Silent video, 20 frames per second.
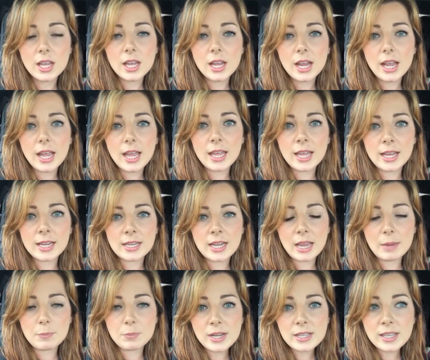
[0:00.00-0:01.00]
And
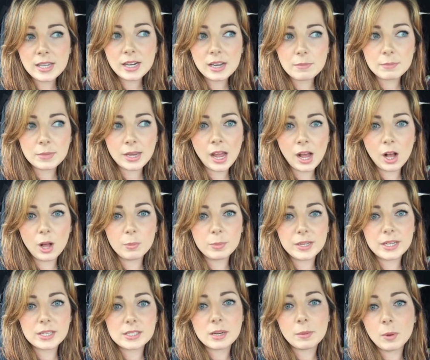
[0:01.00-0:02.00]
I bring that up now
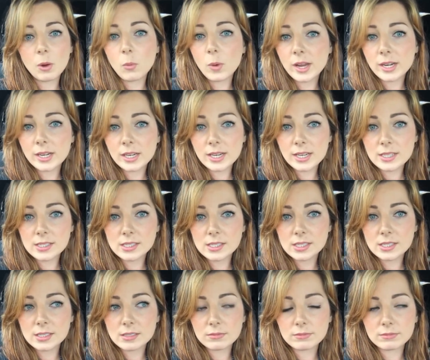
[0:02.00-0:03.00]
because, number one, it is
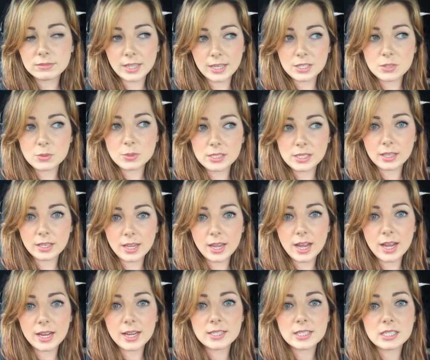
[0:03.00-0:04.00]
linked with
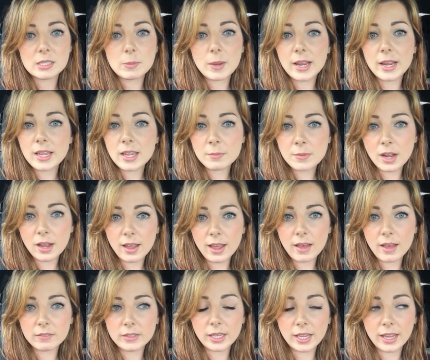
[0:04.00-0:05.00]
celiac, and despite him not
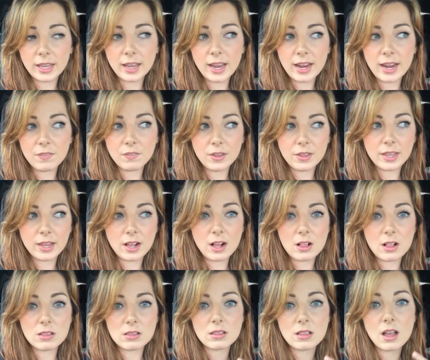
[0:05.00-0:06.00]
having it, I feel like
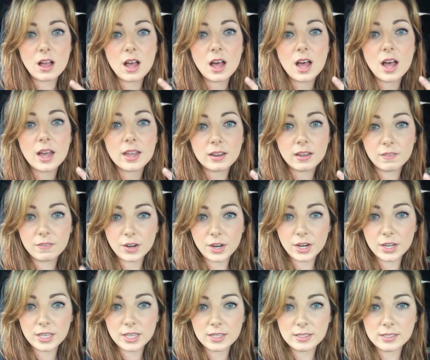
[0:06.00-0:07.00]
a lot of our
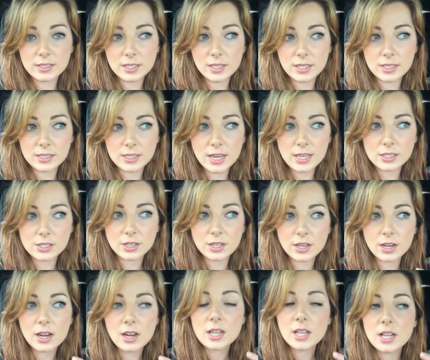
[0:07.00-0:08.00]
kids these days are
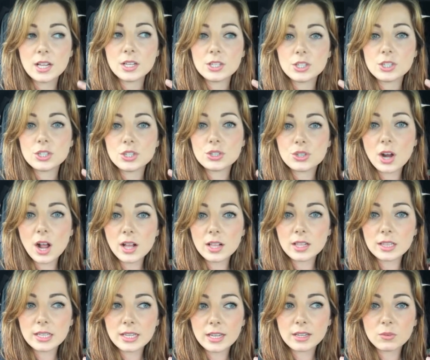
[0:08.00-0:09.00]

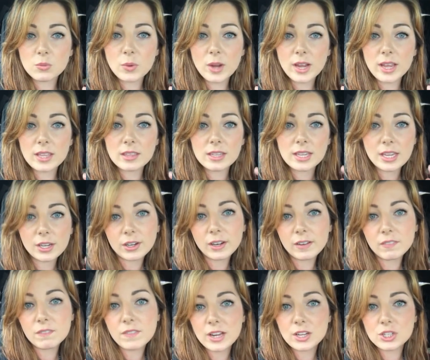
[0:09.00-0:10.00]
struggling with ear
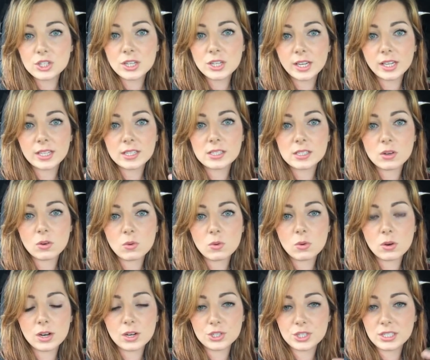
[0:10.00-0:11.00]
infections
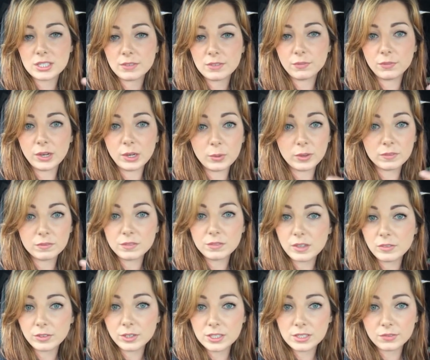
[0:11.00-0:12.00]
or just frequent
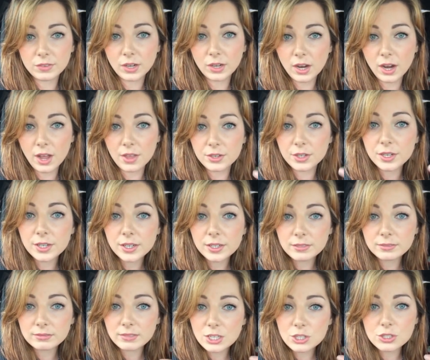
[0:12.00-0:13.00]
fevers for other
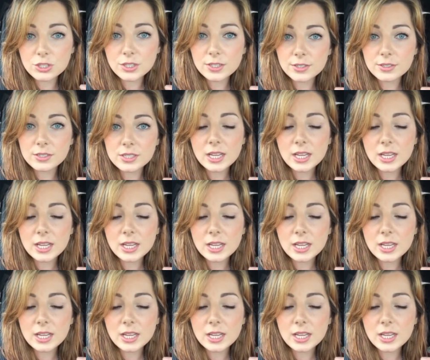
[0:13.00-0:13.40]
issues.